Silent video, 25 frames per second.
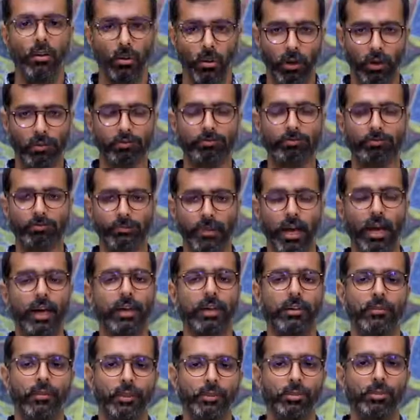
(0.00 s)
Go on,
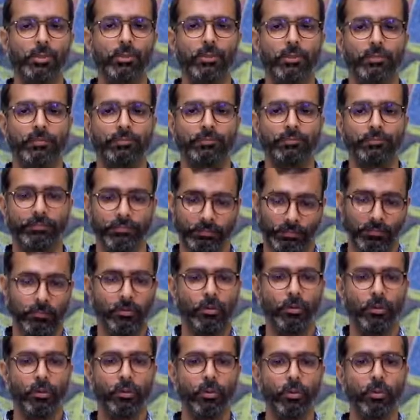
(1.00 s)
Activa joke.
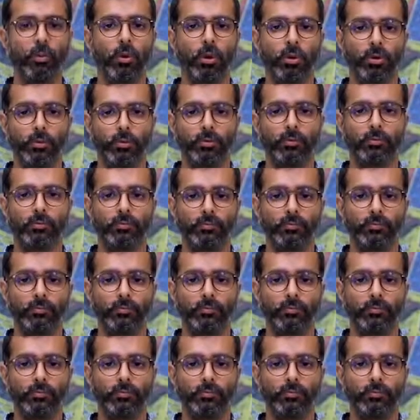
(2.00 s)
You know you want to.